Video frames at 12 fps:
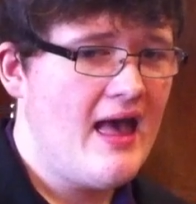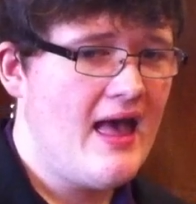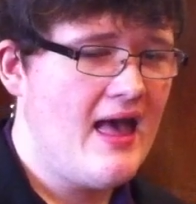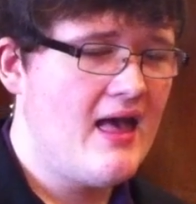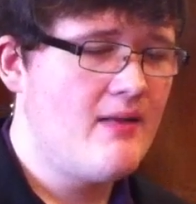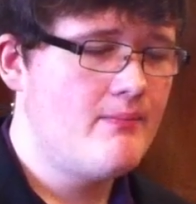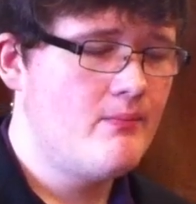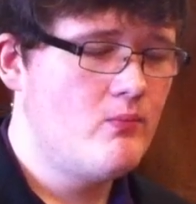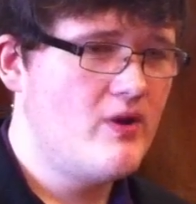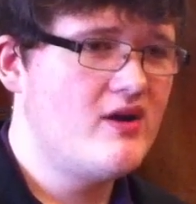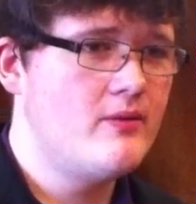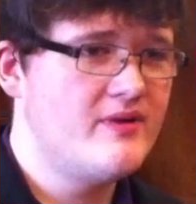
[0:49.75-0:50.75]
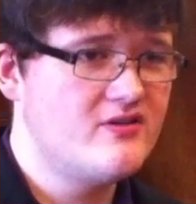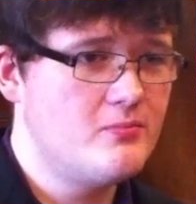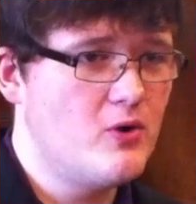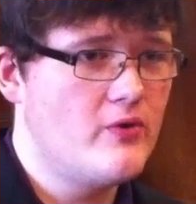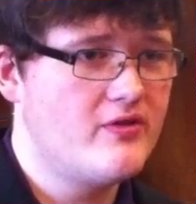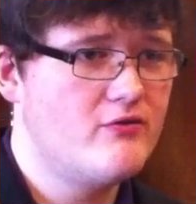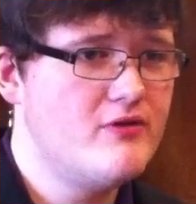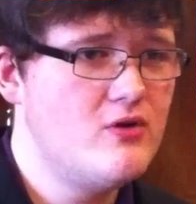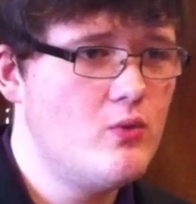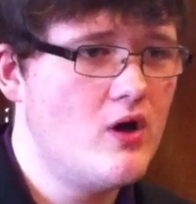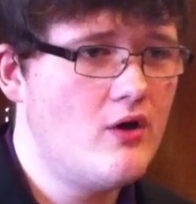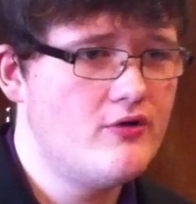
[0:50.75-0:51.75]
When I'm exploring the
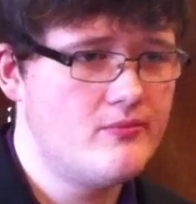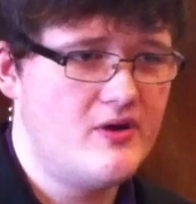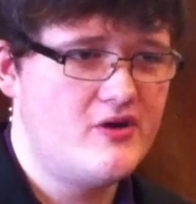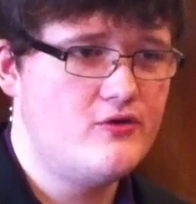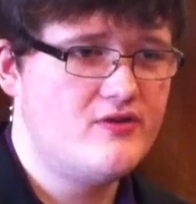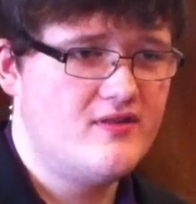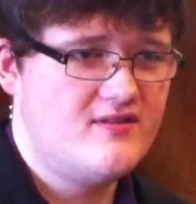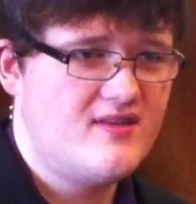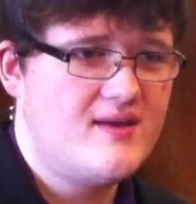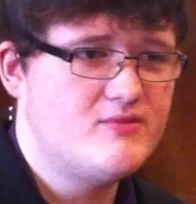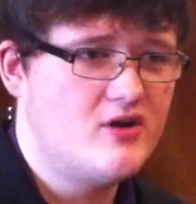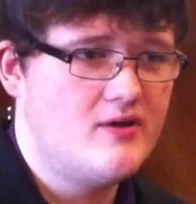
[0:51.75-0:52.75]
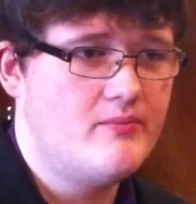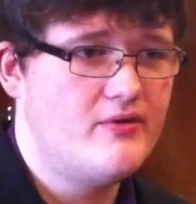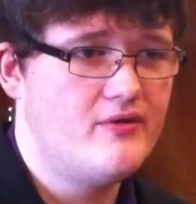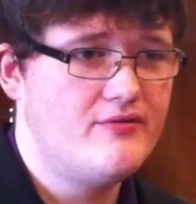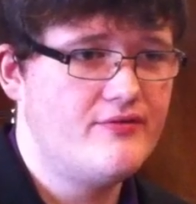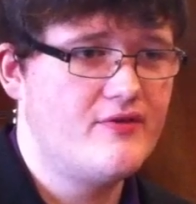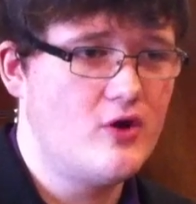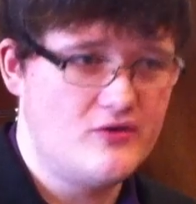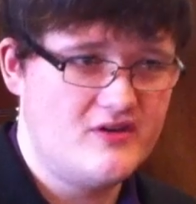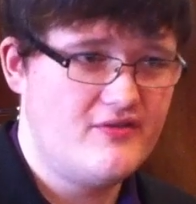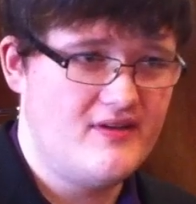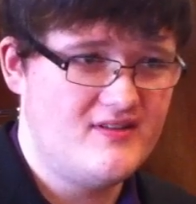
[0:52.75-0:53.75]
real world, am I using the same type of
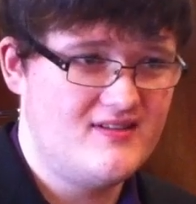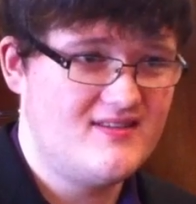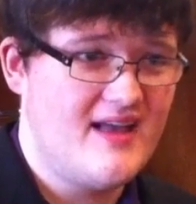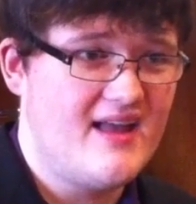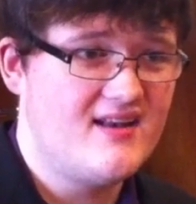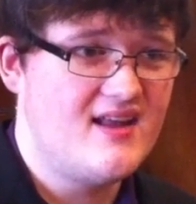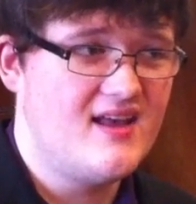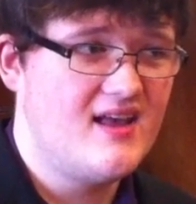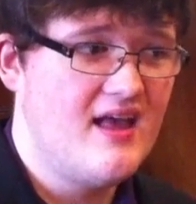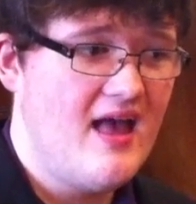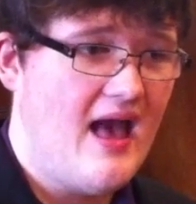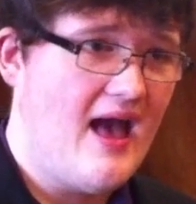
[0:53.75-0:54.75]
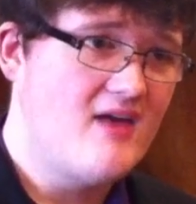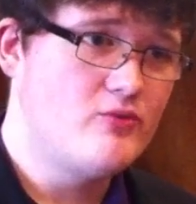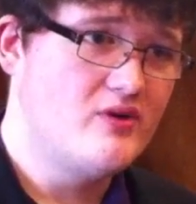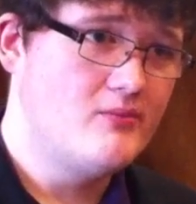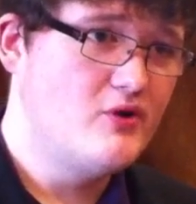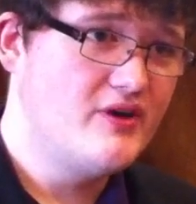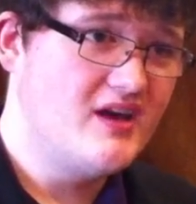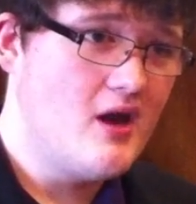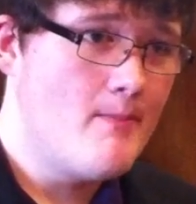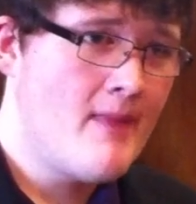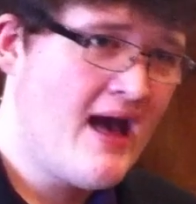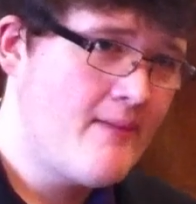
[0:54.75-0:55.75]
cognitive understanding as when I'm looking
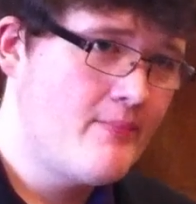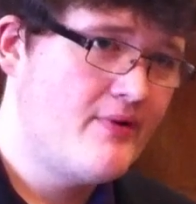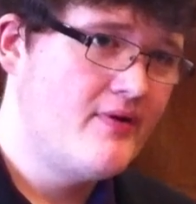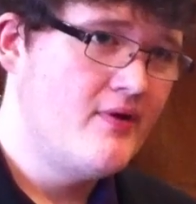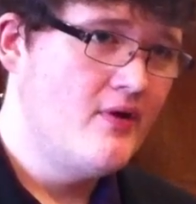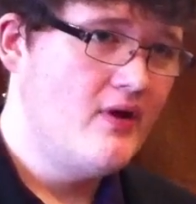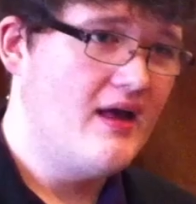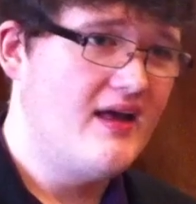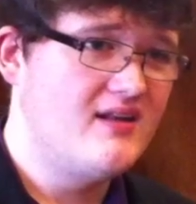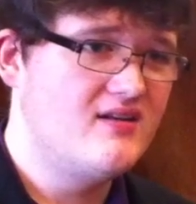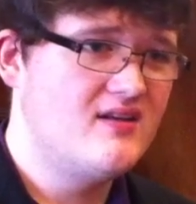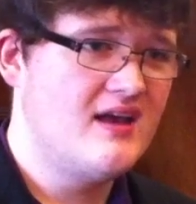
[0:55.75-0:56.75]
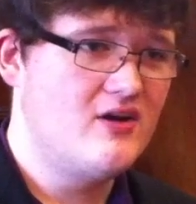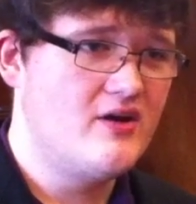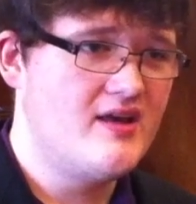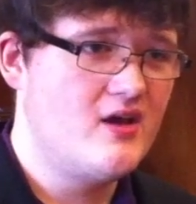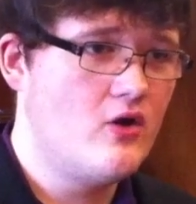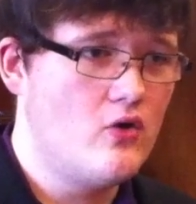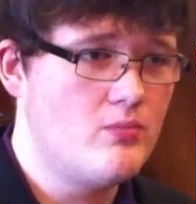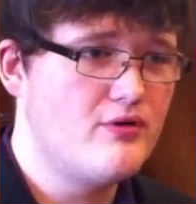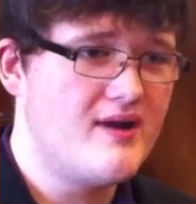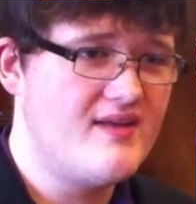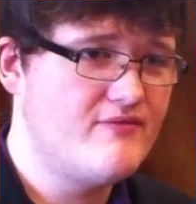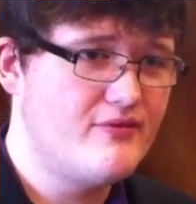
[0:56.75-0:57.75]
at a map? And can I
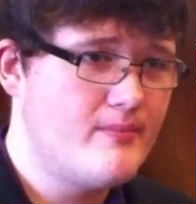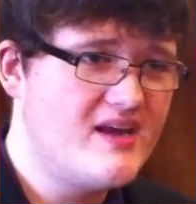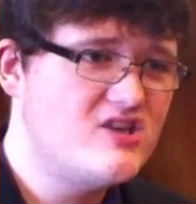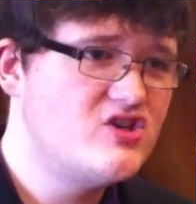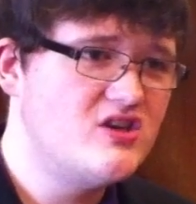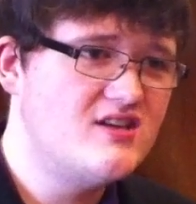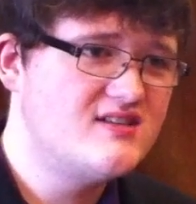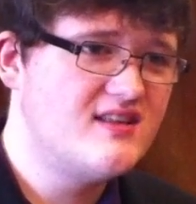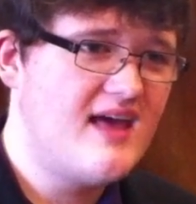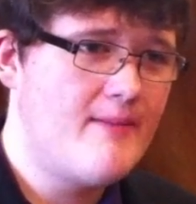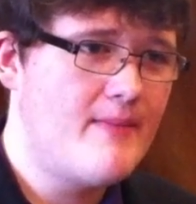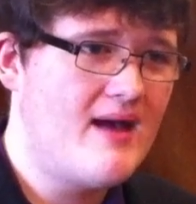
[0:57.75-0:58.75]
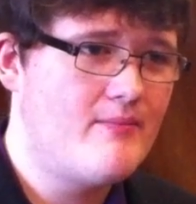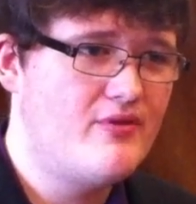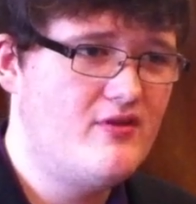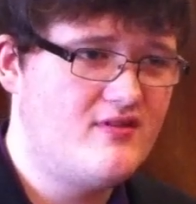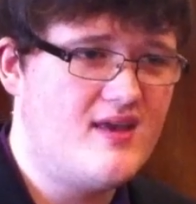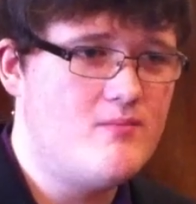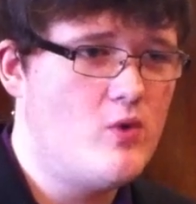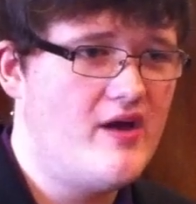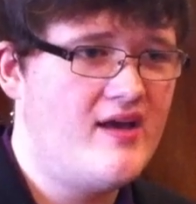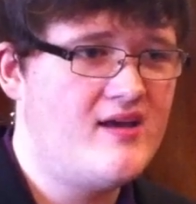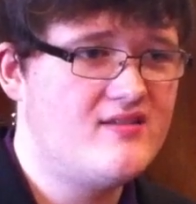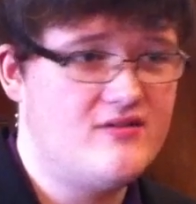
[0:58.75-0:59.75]
incorporate information into that map the same
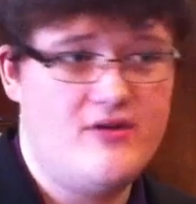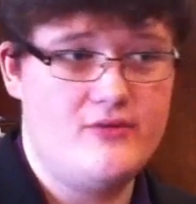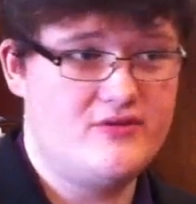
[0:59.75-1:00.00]
way as if